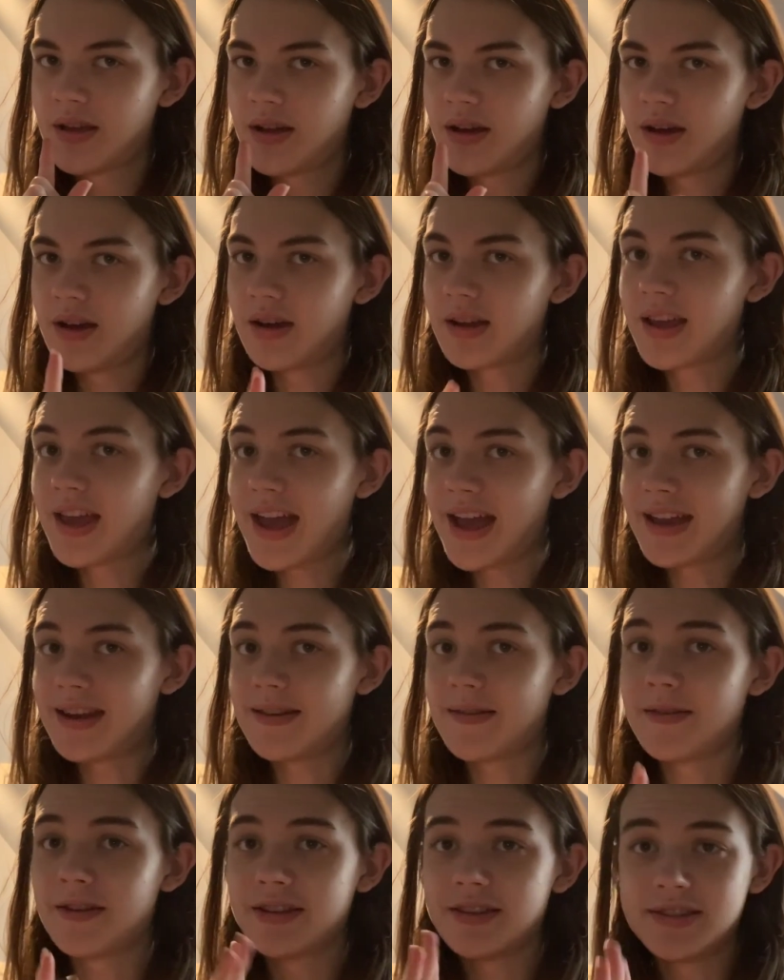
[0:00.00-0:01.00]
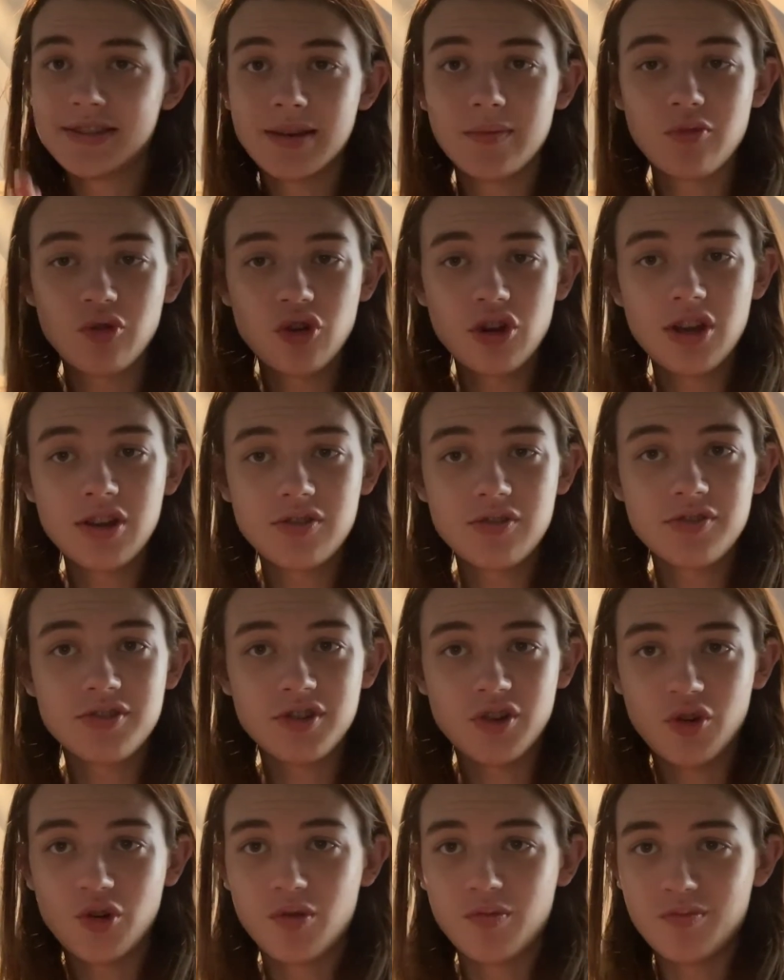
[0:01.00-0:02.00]
again, some creatures
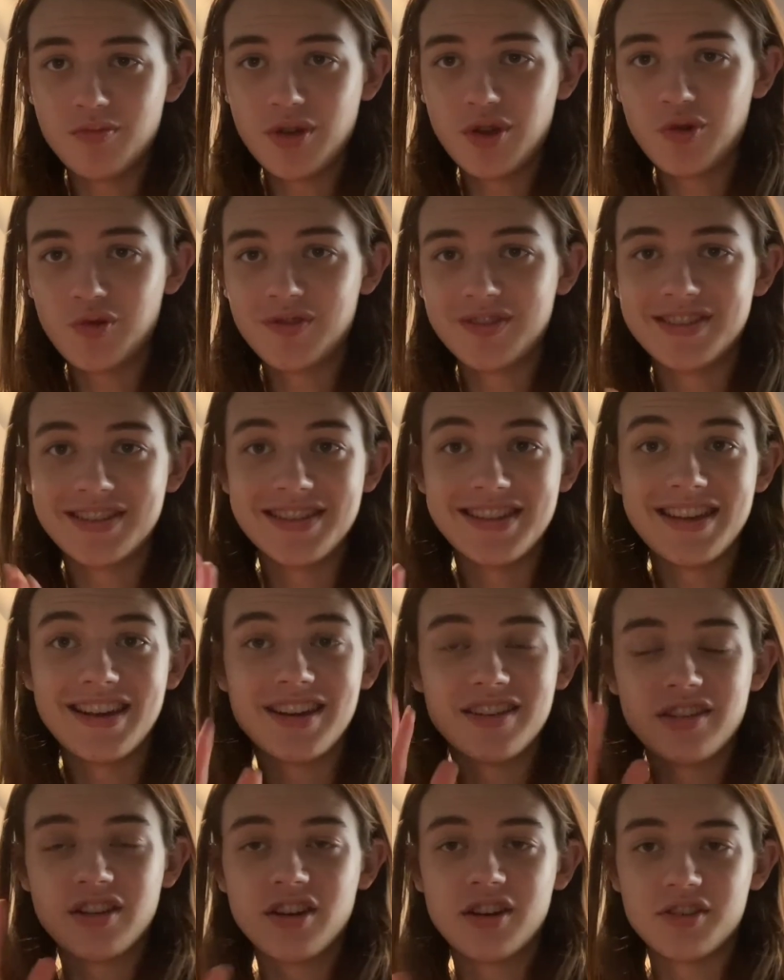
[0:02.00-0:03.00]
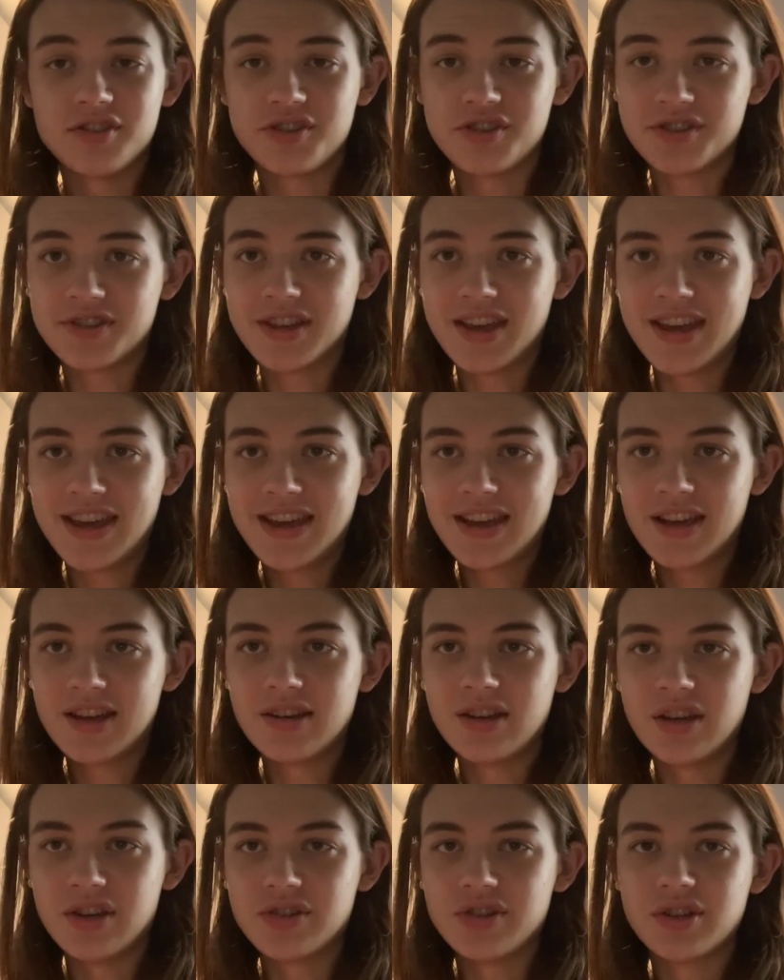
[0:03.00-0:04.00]
are immune to the unconscious
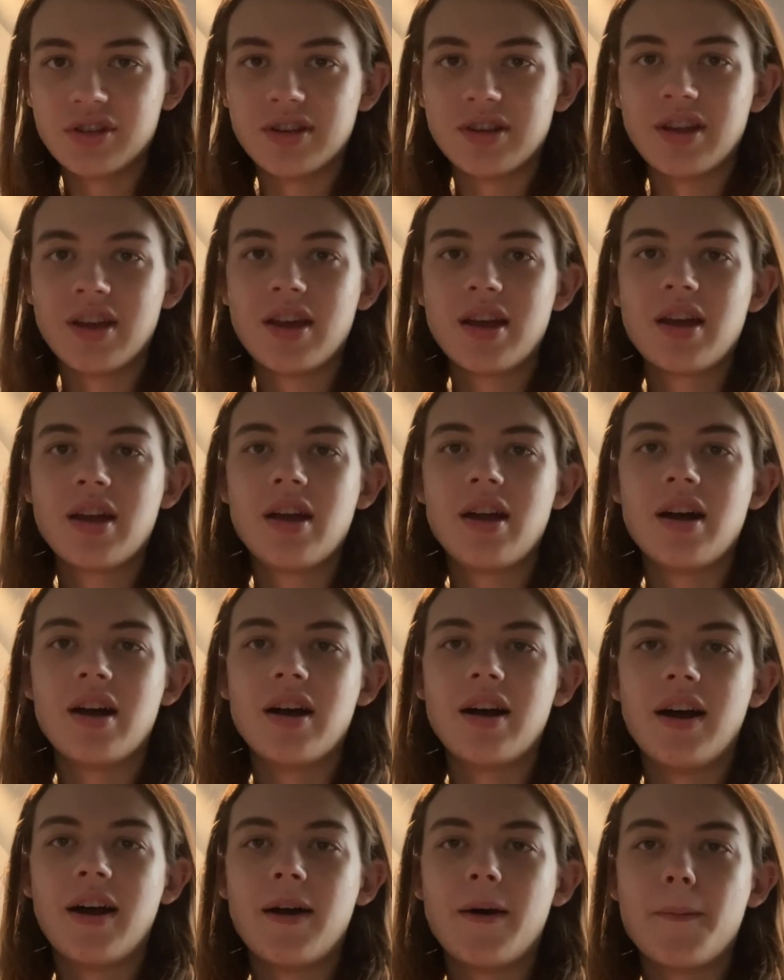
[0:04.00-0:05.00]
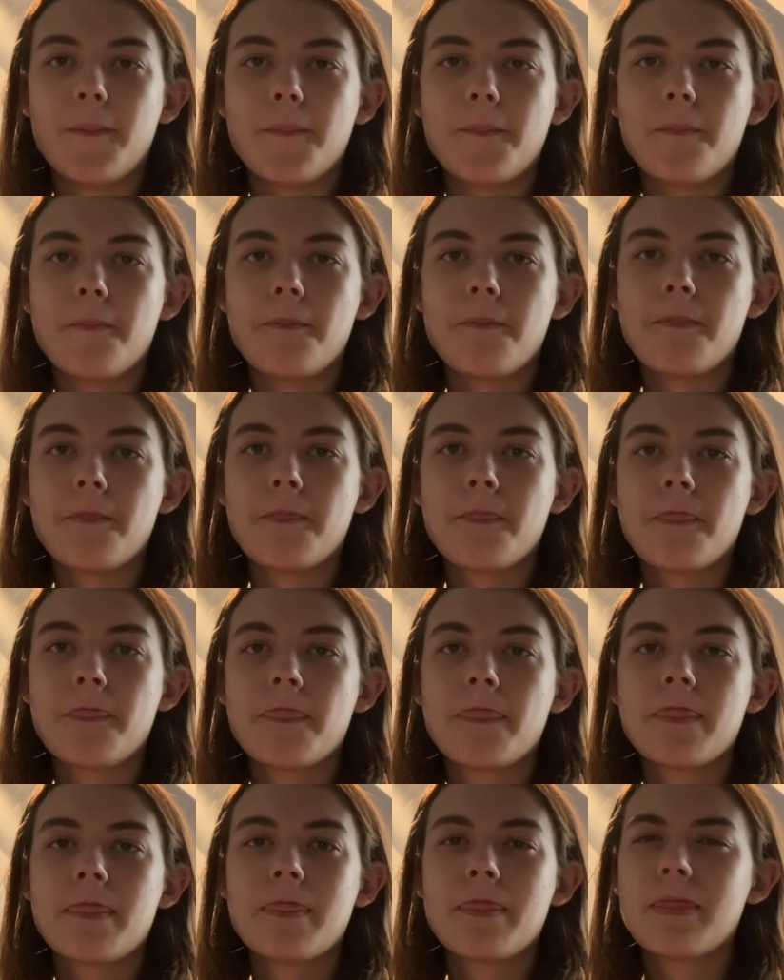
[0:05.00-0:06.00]
condition,
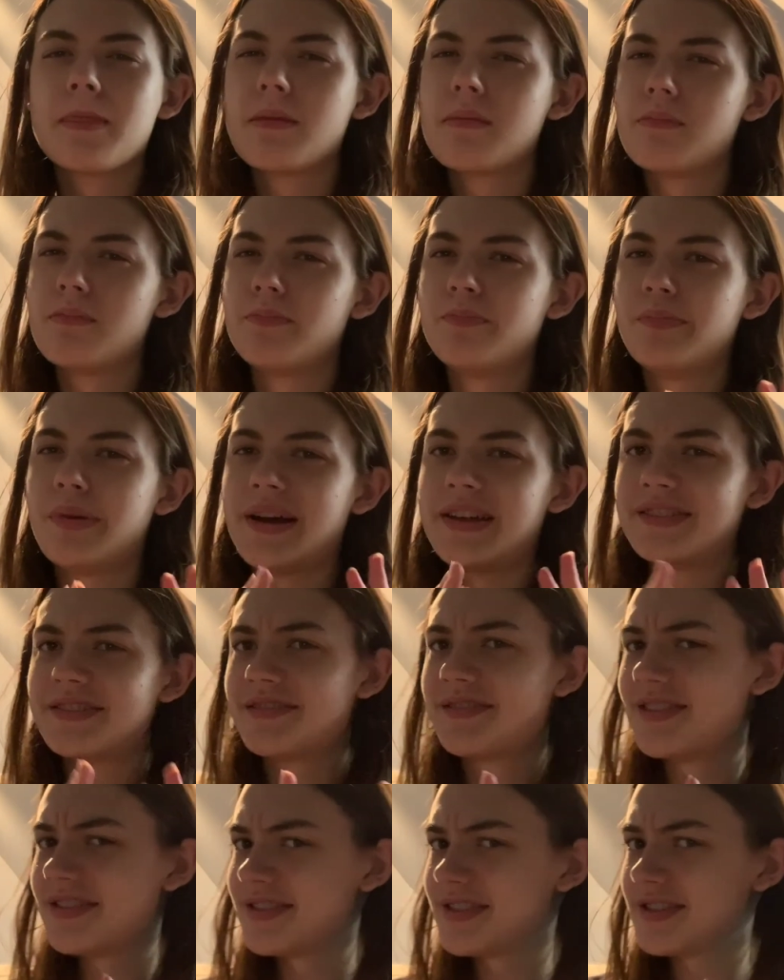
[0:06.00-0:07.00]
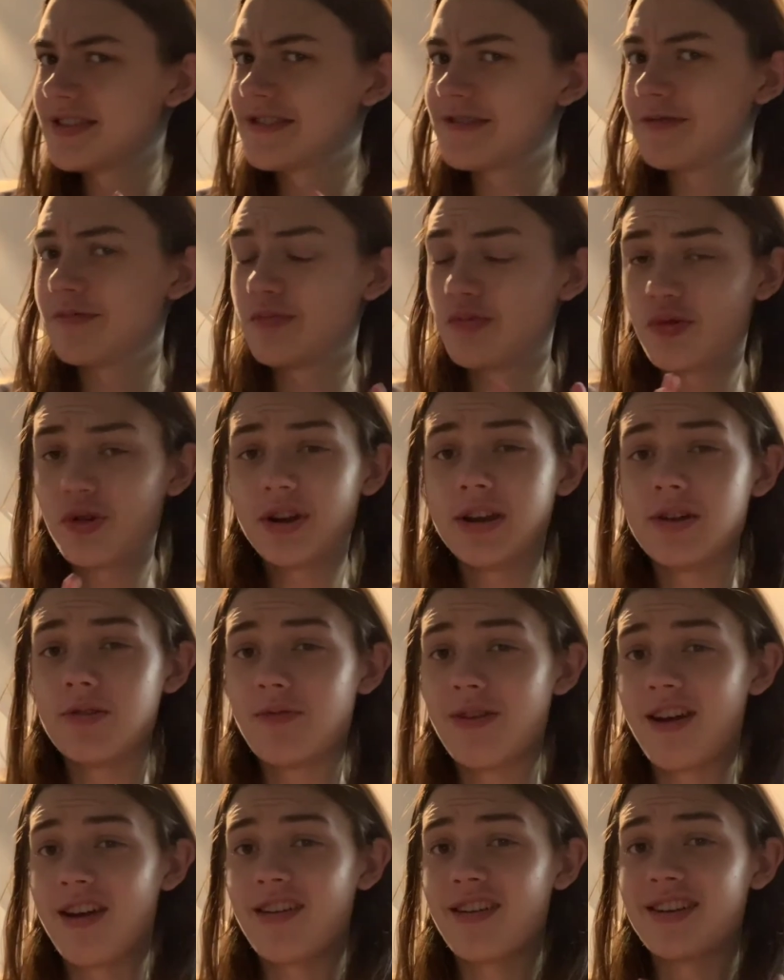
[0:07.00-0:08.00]
but this is pretty
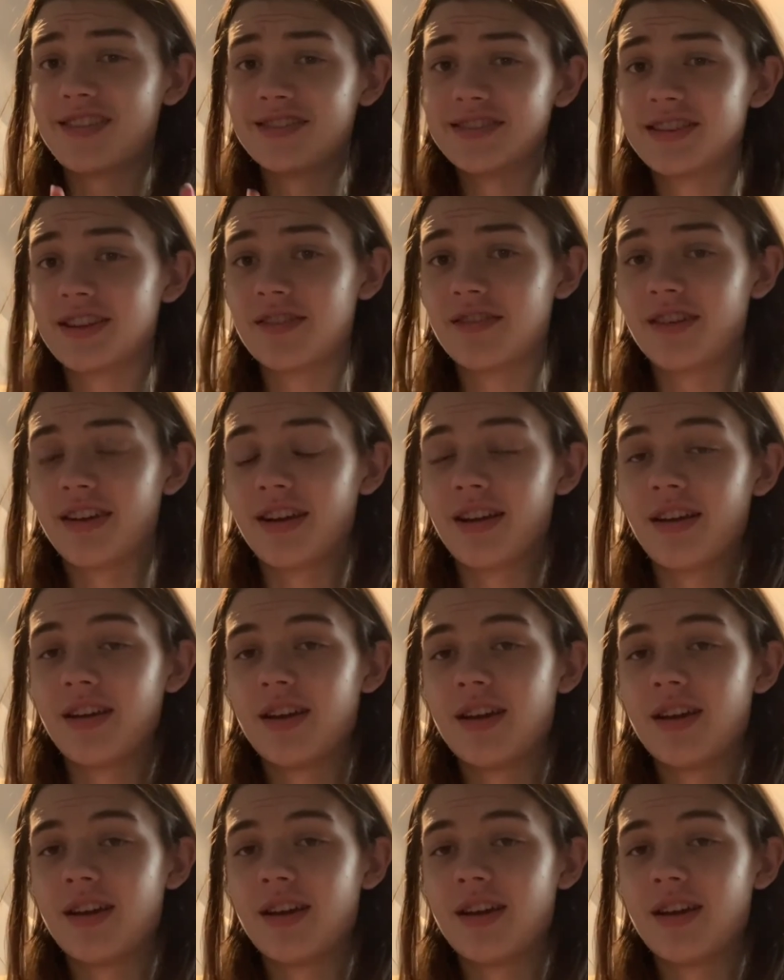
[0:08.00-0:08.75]
rare considering